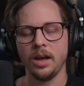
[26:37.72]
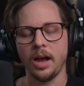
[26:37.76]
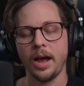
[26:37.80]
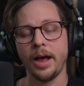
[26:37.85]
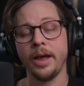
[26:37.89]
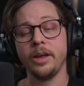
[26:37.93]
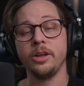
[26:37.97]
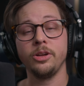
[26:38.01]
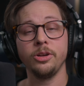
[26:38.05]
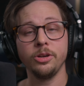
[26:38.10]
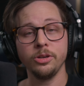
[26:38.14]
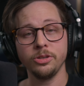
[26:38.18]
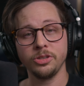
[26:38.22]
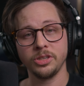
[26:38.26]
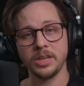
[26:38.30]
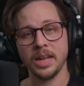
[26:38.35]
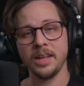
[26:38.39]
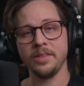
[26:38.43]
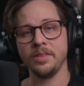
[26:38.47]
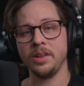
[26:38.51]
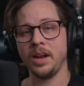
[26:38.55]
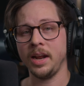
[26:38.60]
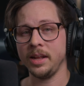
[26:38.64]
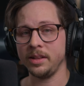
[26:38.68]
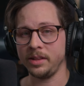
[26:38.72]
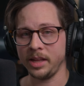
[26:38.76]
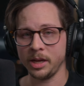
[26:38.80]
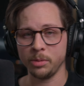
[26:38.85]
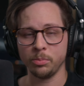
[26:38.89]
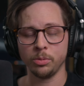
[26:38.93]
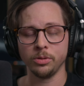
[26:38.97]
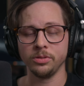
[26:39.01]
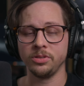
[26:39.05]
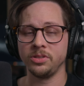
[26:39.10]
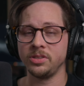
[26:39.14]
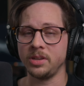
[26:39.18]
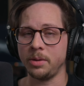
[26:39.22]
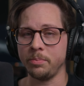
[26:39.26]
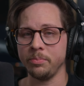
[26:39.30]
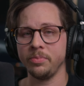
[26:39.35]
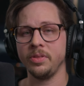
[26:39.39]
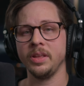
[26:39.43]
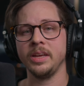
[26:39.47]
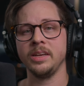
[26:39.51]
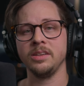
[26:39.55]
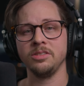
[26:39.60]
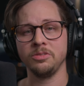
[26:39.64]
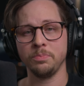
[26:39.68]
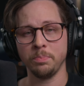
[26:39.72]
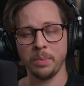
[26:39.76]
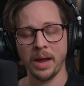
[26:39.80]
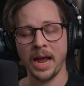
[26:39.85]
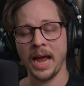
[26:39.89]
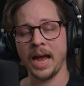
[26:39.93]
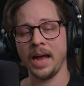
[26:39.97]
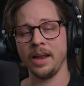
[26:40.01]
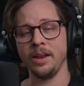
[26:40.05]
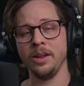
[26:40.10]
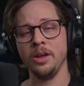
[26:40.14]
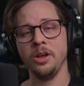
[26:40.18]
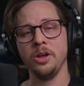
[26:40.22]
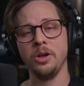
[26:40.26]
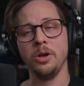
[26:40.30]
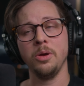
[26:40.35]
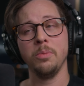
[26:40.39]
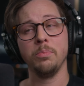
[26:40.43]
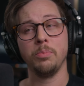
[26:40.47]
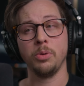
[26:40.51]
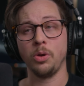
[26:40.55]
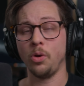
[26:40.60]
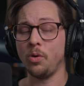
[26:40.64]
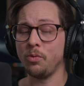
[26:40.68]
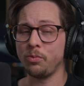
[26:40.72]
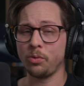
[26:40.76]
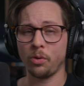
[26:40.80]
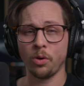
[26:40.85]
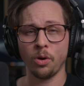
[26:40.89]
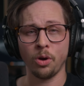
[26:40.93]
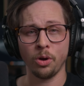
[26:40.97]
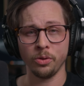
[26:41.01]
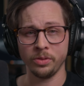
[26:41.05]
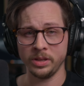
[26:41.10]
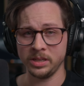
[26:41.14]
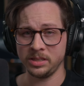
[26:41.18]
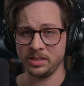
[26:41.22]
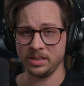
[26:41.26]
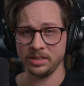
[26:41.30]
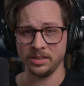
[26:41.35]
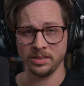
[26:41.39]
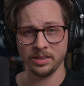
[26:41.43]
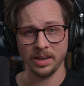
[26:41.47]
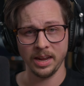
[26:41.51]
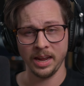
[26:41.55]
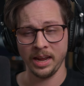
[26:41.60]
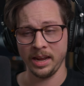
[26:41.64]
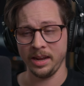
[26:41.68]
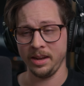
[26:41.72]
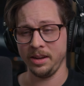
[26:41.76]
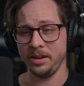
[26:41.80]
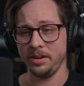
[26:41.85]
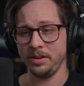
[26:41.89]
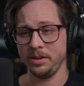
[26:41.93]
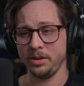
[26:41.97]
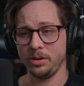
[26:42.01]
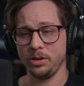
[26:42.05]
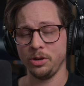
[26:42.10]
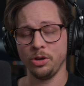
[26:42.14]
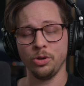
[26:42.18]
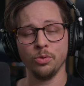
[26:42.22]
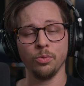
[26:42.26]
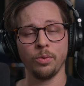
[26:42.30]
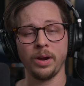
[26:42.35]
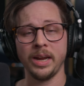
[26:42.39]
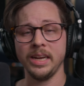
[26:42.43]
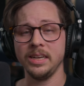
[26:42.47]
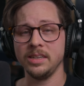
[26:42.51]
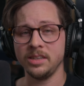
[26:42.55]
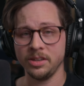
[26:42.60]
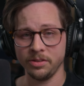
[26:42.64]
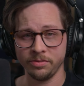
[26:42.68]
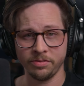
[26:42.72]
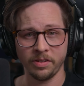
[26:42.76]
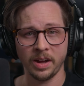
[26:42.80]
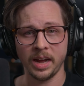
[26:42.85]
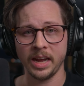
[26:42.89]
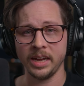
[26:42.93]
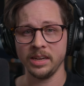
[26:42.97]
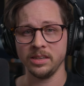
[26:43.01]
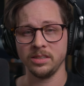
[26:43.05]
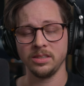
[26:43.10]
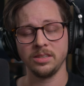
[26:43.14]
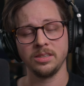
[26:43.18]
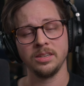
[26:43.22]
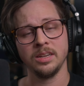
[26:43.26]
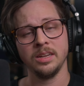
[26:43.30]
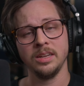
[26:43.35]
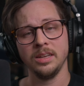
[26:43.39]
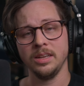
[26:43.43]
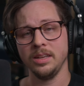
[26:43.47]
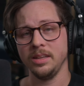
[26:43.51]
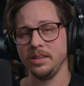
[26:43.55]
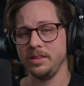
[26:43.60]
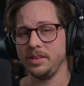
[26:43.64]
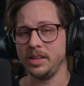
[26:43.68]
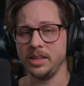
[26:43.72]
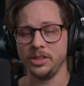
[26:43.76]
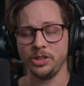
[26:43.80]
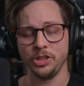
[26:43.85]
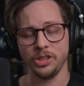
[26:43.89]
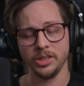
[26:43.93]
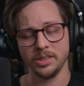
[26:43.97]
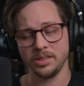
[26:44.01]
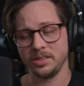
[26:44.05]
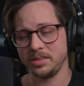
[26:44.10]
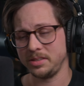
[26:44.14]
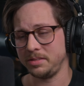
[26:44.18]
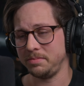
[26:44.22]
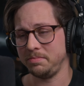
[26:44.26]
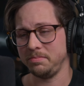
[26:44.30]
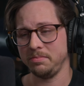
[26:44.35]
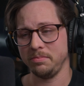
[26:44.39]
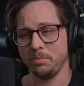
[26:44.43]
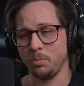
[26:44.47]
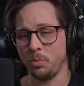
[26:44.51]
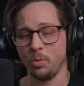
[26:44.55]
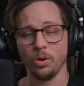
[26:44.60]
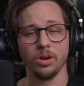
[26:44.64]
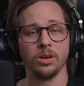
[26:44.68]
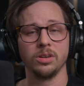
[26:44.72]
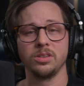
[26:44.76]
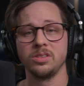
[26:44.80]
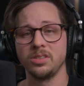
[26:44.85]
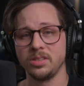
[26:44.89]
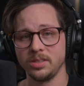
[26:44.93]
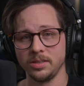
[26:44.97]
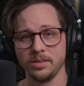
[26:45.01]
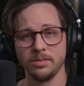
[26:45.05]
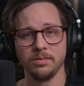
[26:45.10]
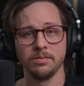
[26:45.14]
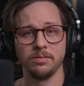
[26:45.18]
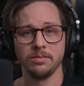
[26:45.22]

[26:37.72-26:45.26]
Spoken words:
I understand that I labeled some things bad, but overall this is a great device that just works.